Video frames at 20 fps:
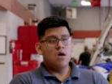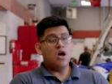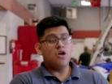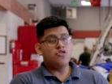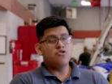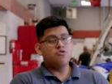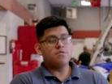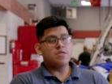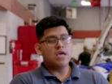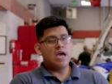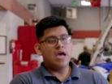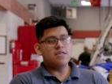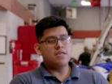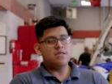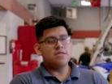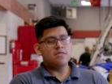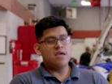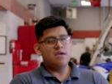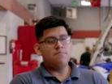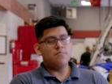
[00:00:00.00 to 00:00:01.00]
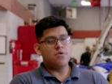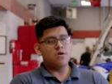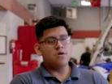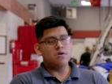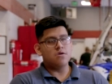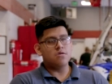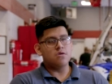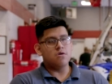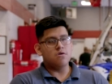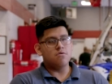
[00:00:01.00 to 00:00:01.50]
I chose Gadsden State
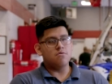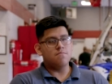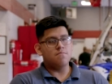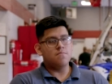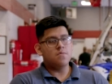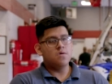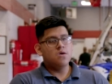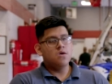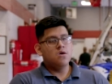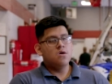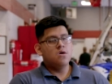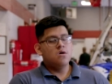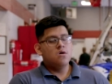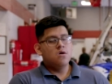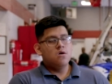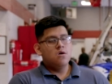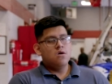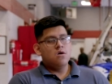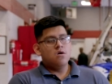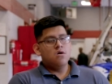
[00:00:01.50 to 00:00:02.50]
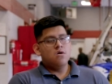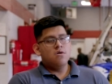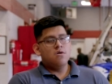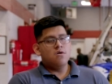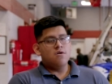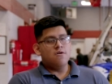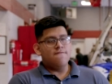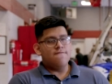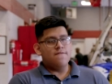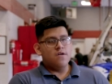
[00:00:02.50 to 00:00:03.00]
because um,
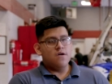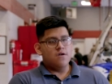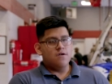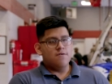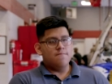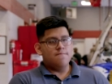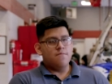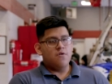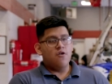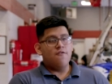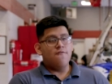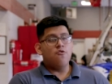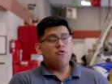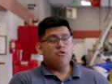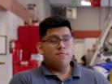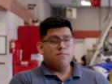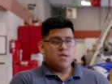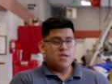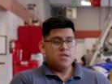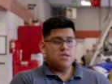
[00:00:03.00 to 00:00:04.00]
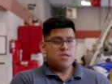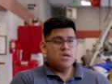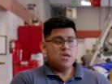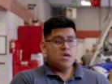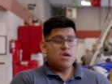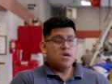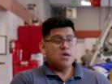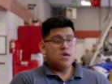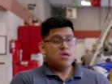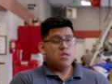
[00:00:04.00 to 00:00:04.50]
of the um, affordability
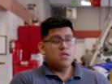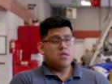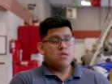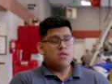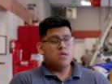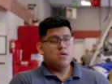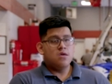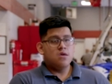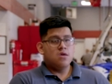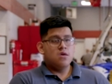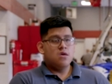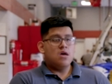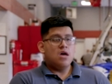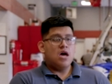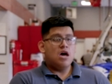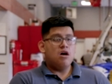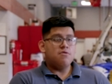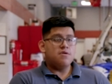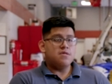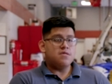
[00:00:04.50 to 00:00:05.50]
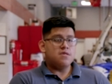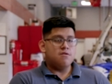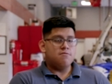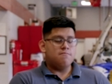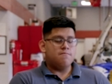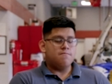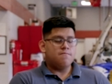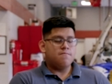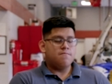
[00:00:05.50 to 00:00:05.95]
and how it's um,